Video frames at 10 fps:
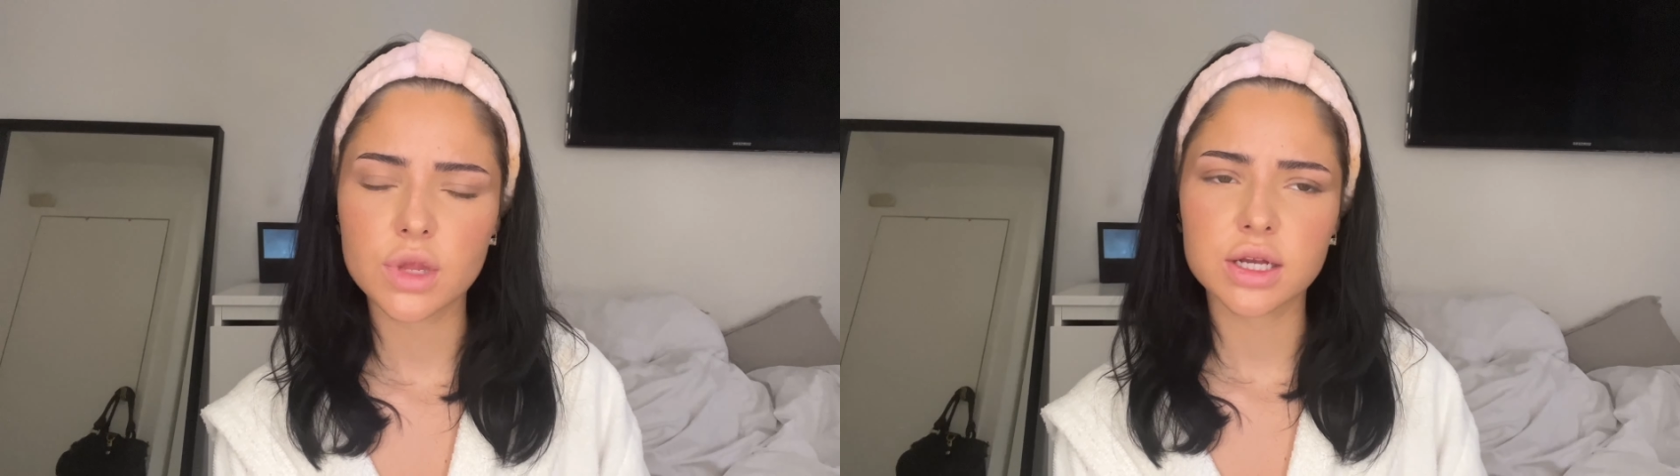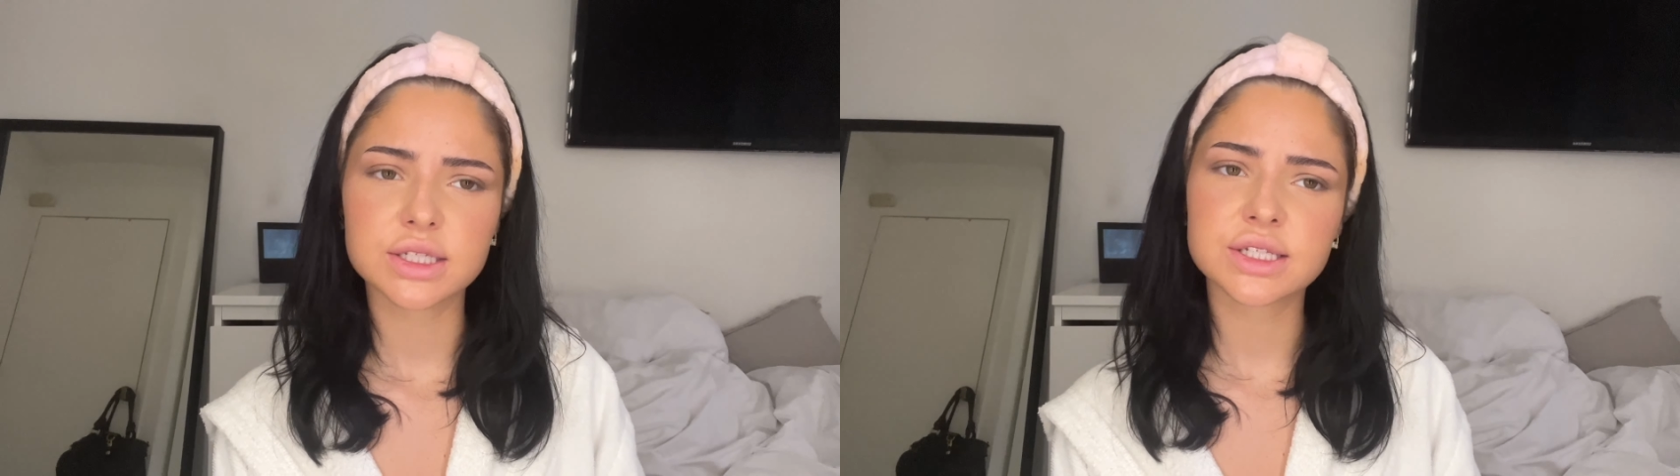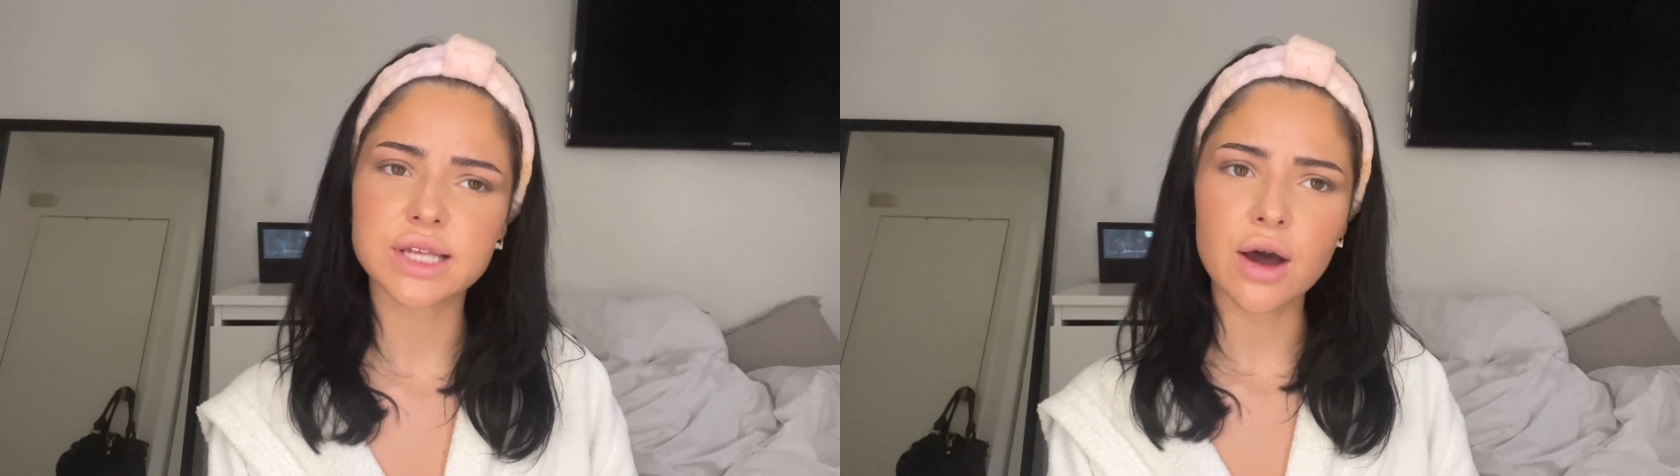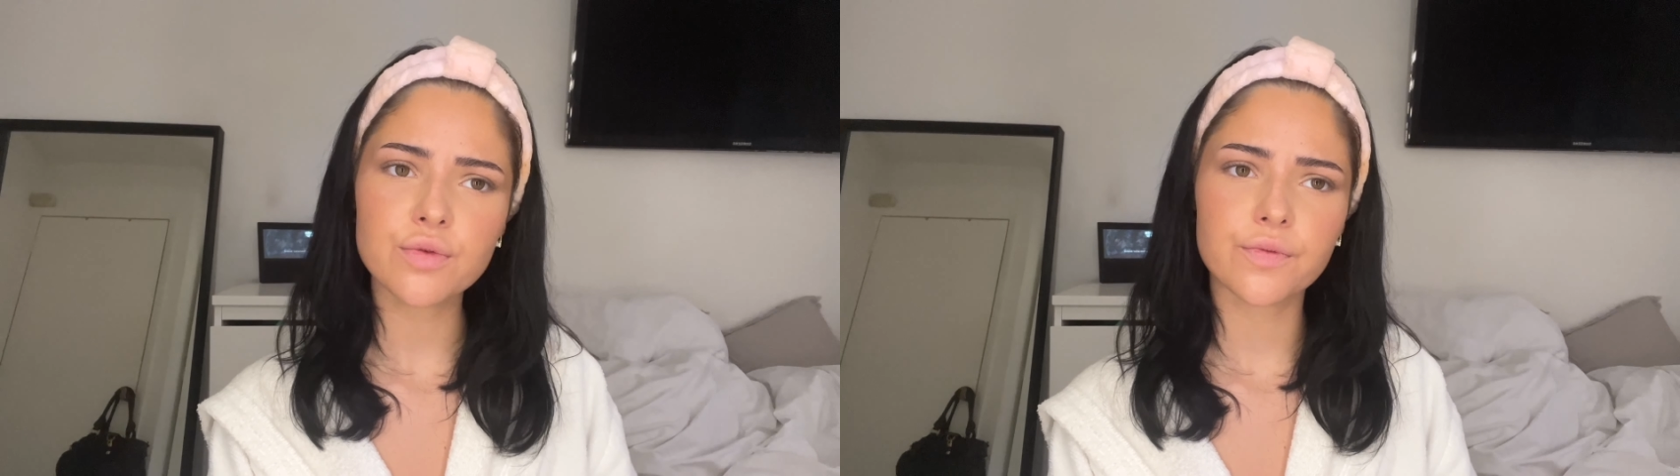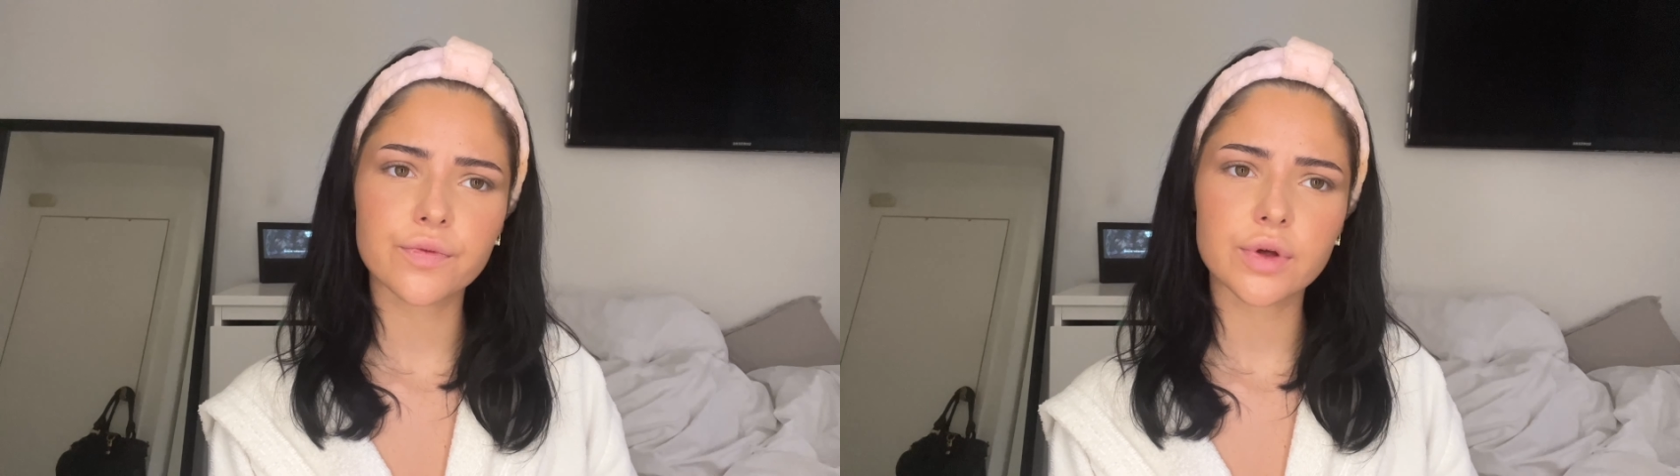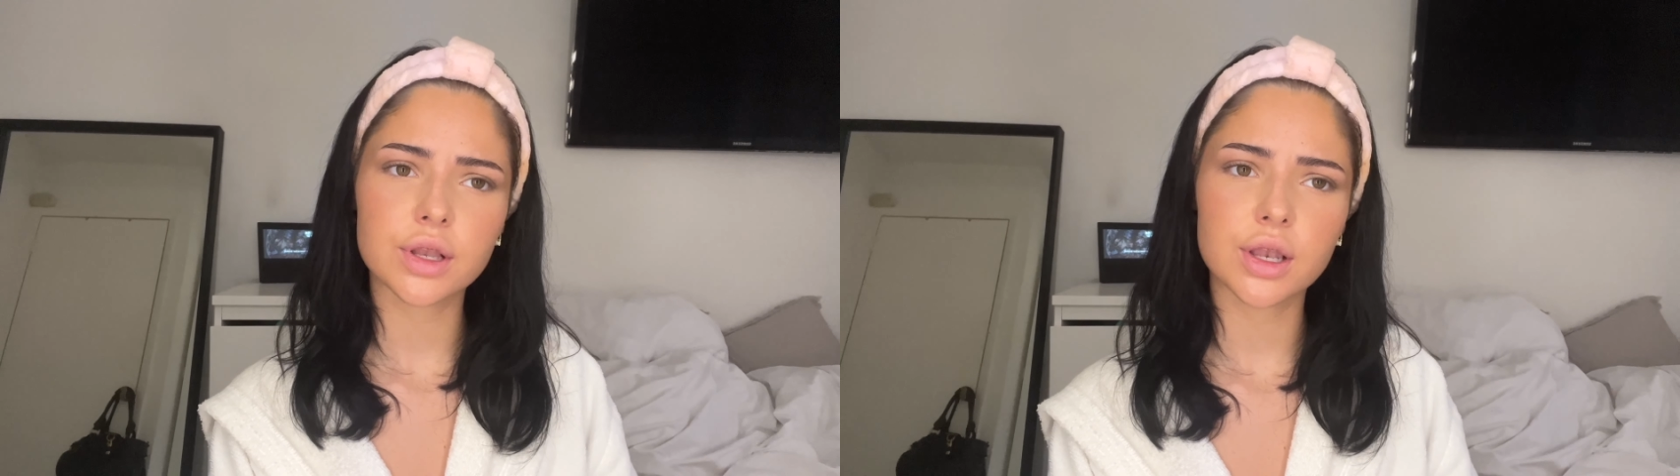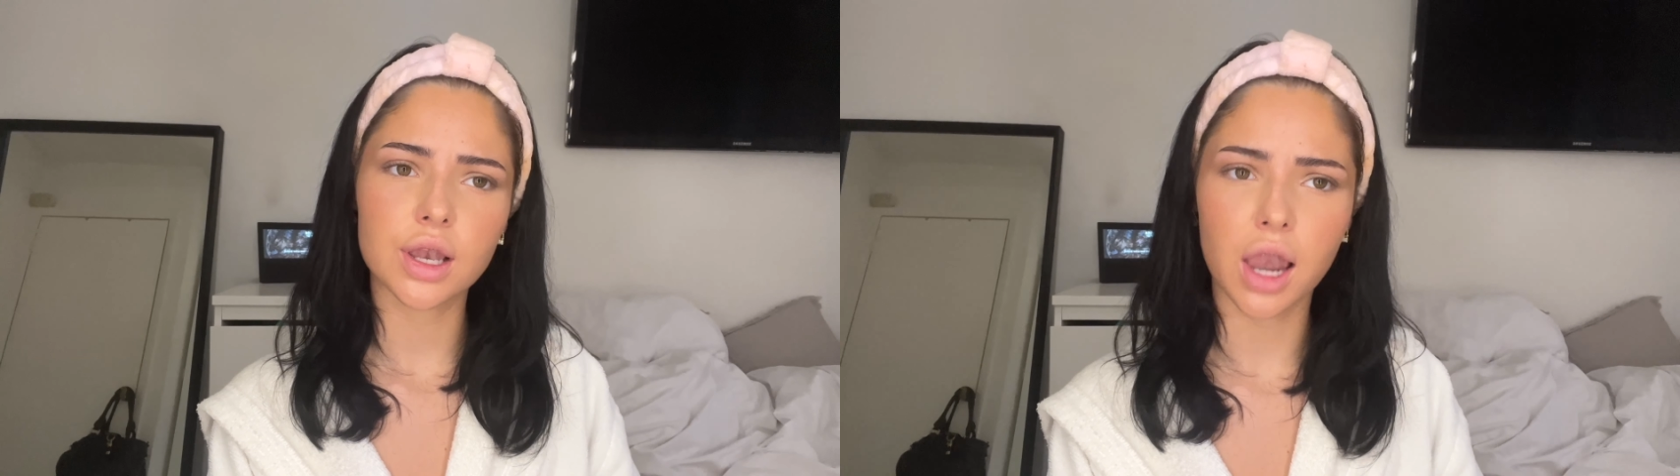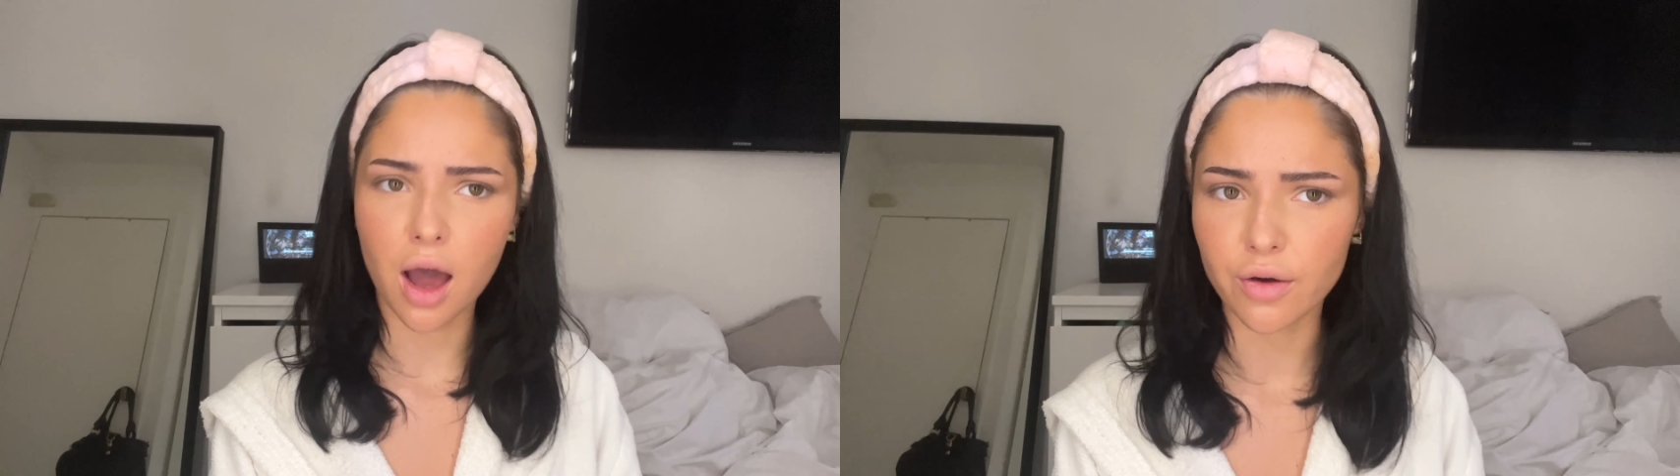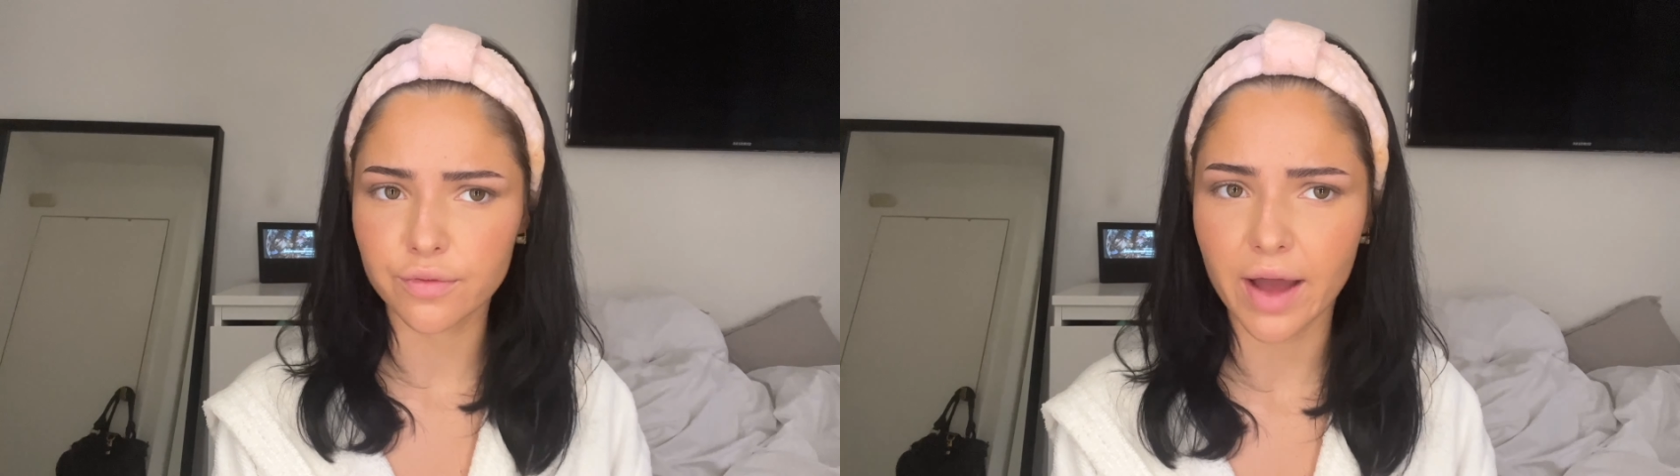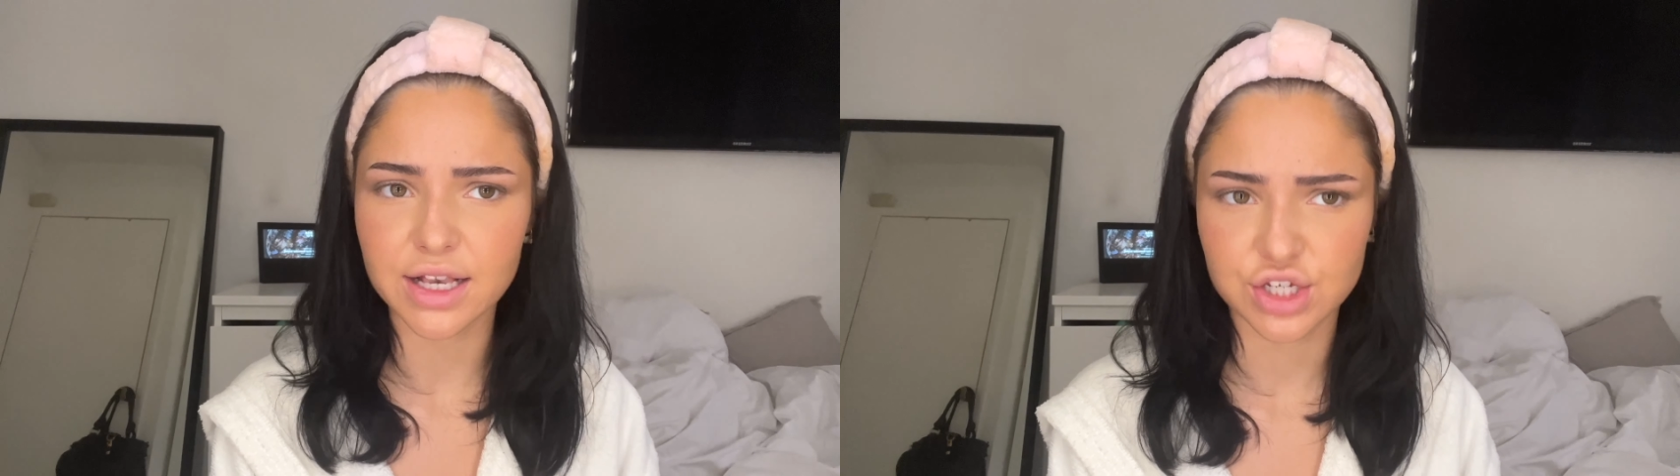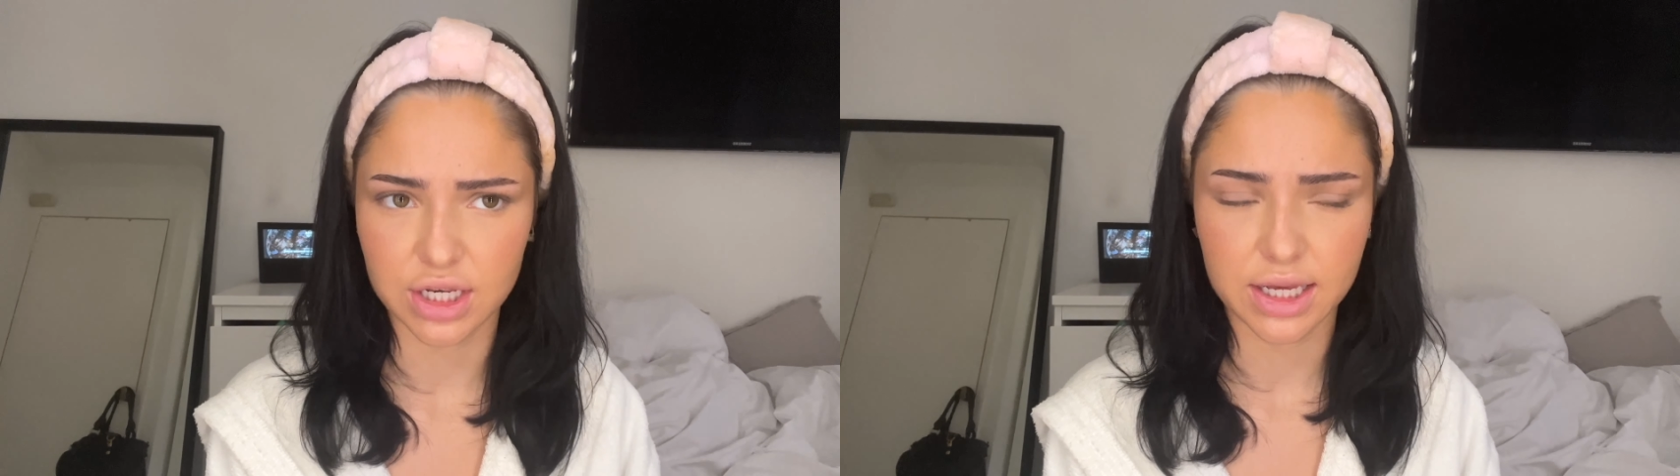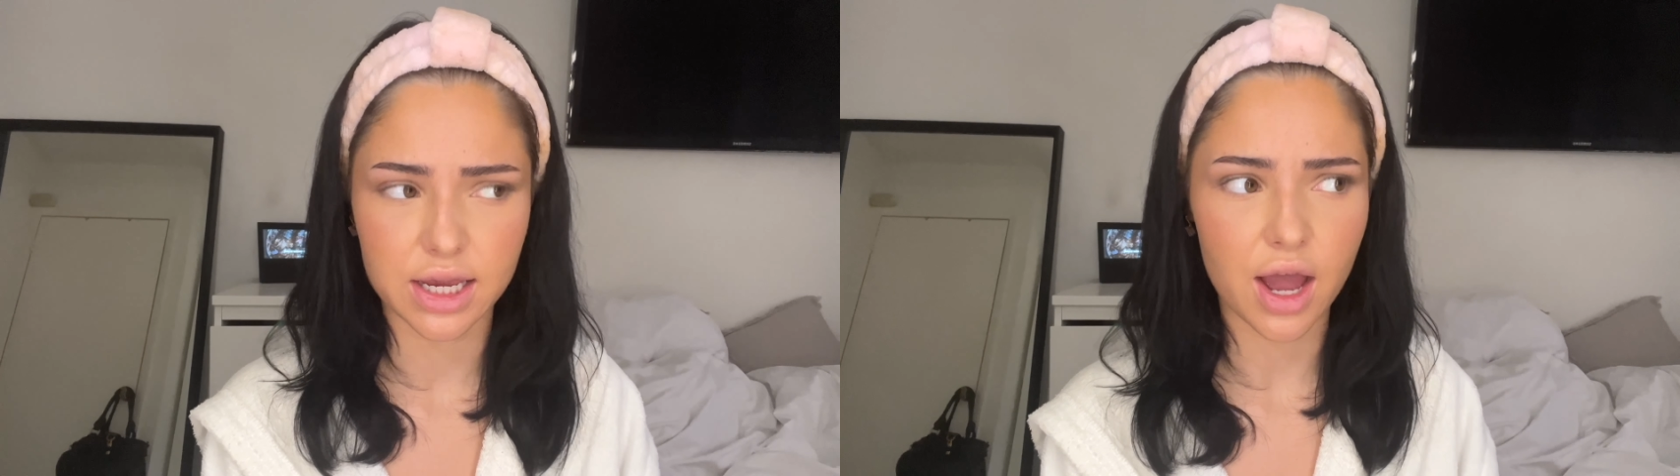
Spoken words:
Self-love, actually.